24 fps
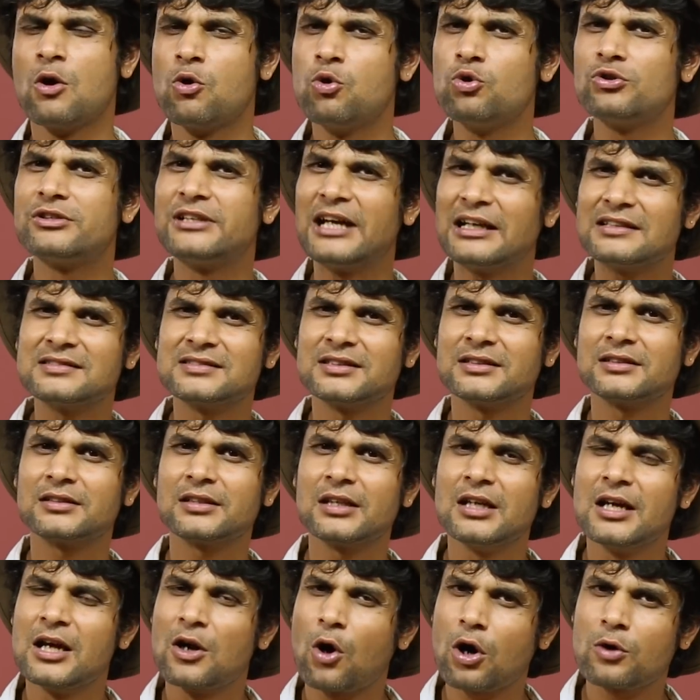who doesn't
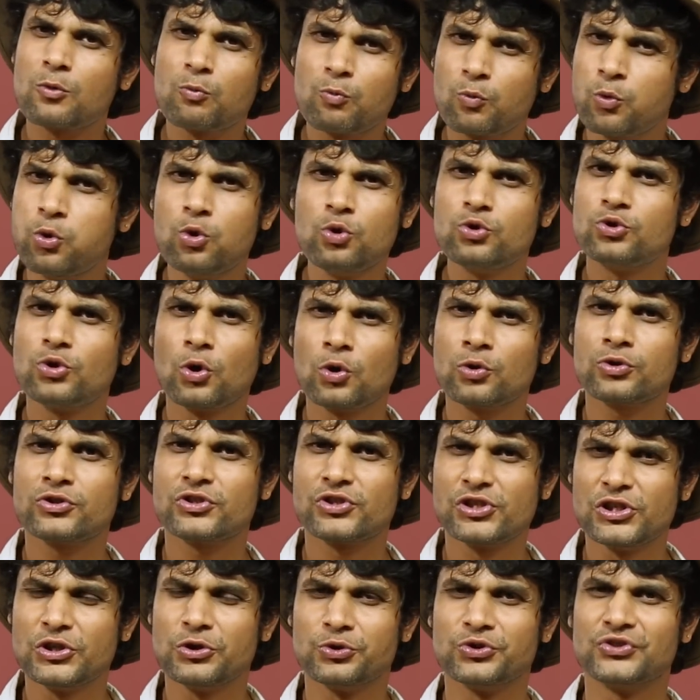or who
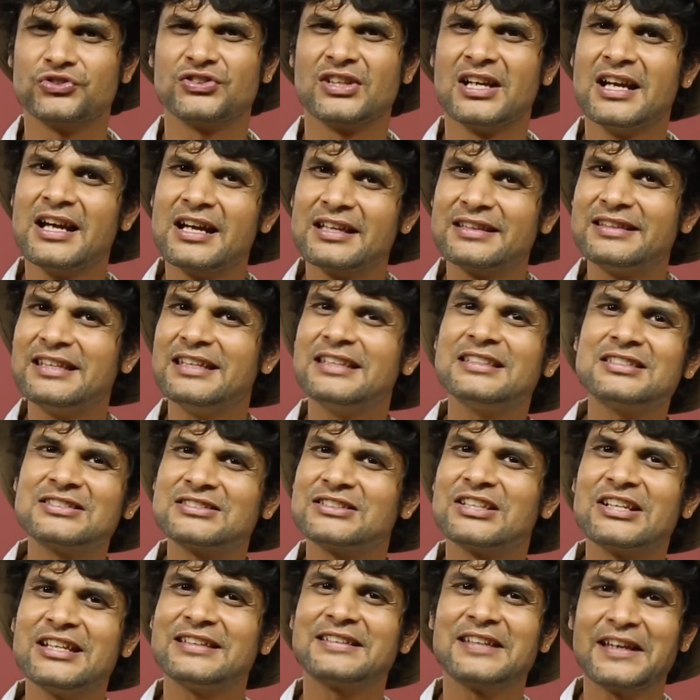don't use these
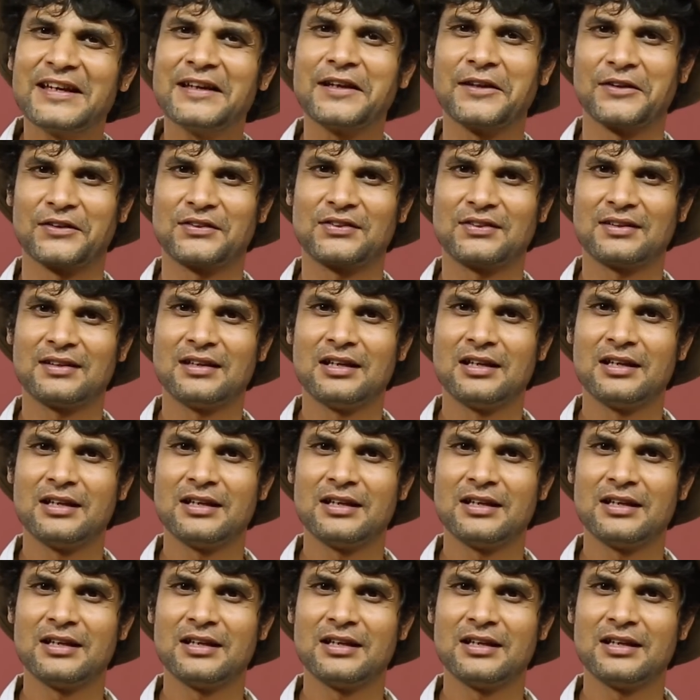three things.